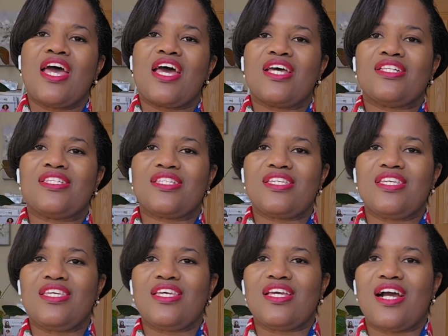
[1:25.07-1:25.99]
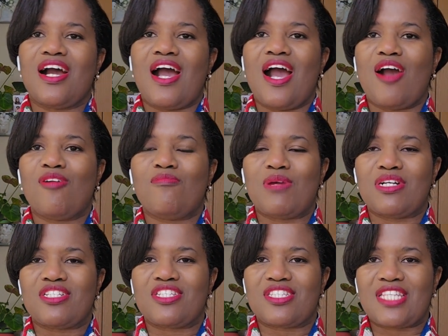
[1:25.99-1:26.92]
and see how
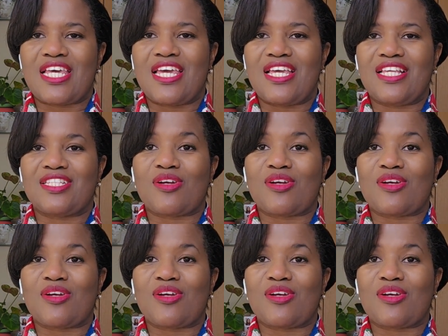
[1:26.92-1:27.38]
much things